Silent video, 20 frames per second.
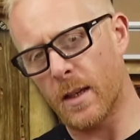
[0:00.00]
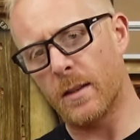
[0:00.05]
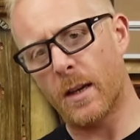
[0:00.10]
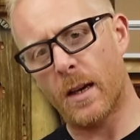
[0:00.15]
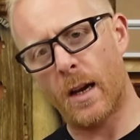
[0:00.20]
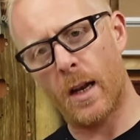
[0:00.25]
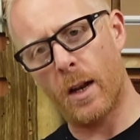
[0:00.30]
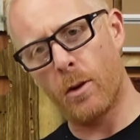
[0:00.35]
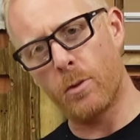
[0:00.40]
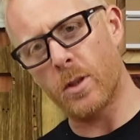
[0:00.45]
and the
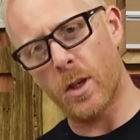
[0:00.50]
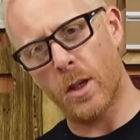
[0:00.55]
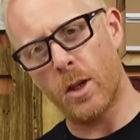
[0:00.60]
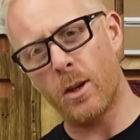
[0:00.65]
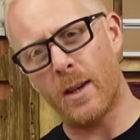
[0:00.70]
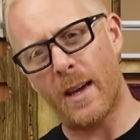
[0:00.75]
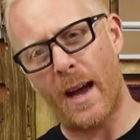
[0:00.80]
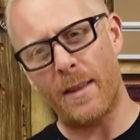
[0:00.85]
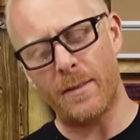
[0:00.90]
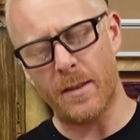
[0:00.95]
closer you
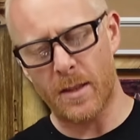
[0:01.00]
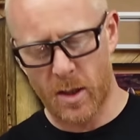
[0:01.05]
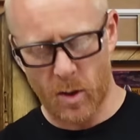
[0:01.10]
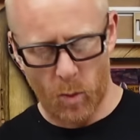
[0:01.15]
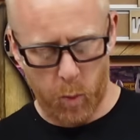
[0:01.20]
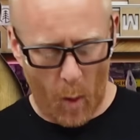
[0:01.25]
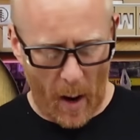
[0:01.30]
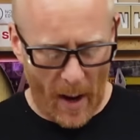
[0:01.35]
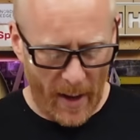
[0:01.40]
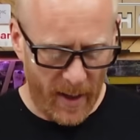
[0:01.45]
get, the
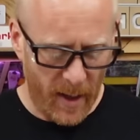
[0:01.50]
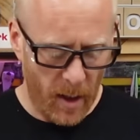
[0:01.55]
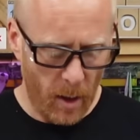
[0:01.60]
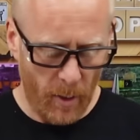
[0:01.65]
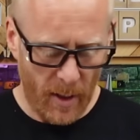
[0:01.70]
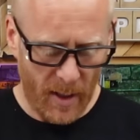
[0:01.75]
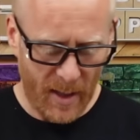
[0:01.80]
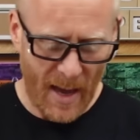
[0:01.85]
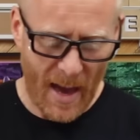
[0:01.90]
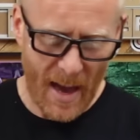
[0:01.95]
twangier
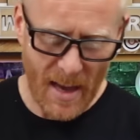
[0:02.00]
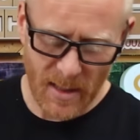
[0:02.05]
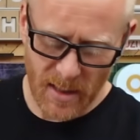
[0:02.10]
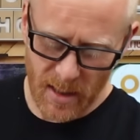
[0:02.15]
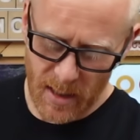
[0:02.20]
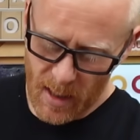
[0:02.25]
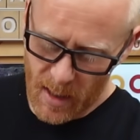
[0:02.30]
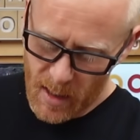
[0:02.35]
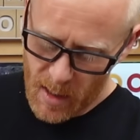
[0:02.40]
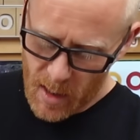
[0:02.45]
it gets,
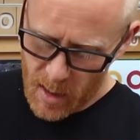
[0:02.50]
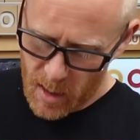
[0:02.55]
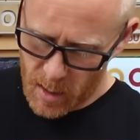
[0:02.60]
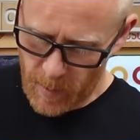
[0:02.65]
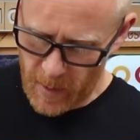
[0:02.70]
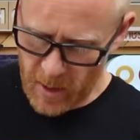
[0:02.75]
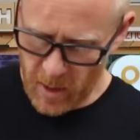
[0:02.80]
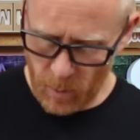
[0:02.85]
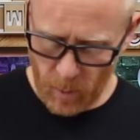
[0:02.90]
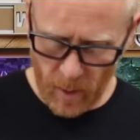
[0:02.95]

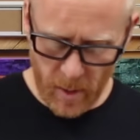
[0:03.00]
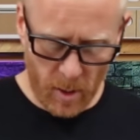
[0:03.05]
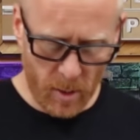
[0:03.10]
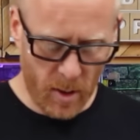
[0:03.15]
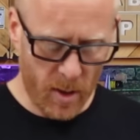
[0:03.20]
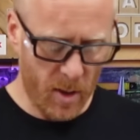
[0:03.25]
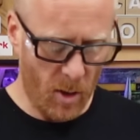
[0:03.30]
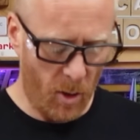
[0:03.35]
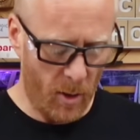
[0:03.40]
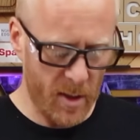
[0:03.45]
especially when you
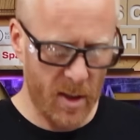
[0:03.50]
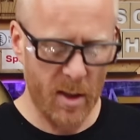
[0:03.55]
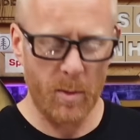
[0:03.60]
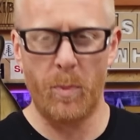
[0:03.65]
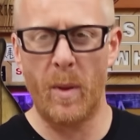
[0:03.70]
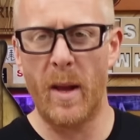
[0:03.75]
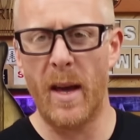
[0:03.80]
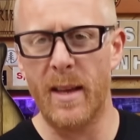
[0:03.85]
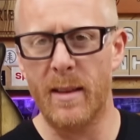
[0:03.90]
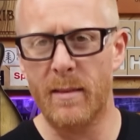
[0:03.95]
start
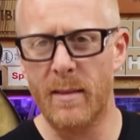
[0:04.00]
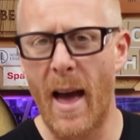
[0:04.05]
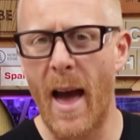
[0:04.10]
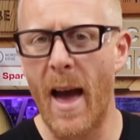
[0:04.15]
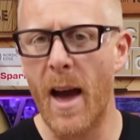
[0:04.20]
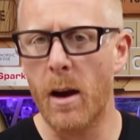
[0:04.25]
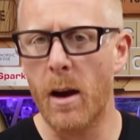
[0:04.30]
splitting